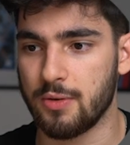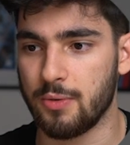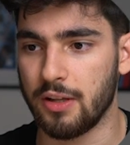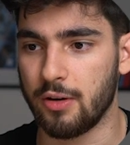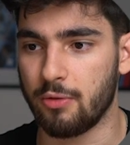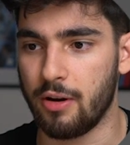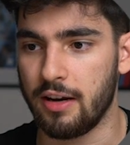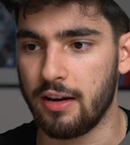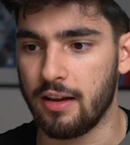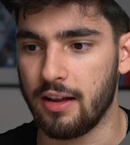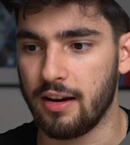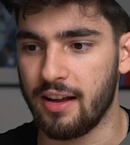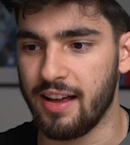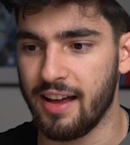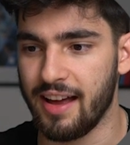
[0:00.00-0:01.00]
really ready
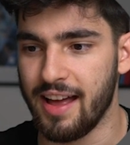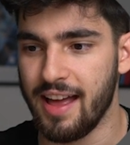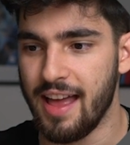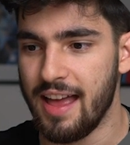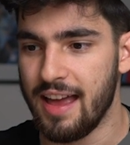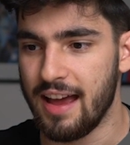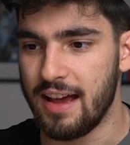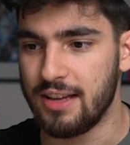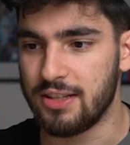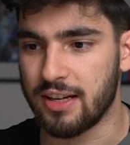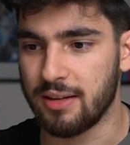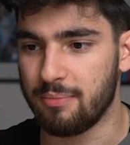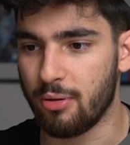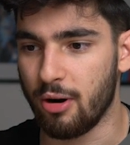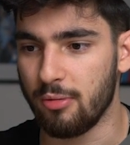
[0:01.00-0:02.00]
yet, as you
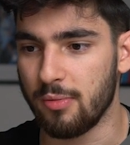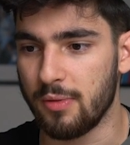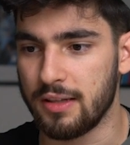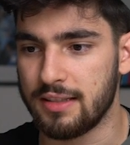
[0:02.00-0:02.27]
can probably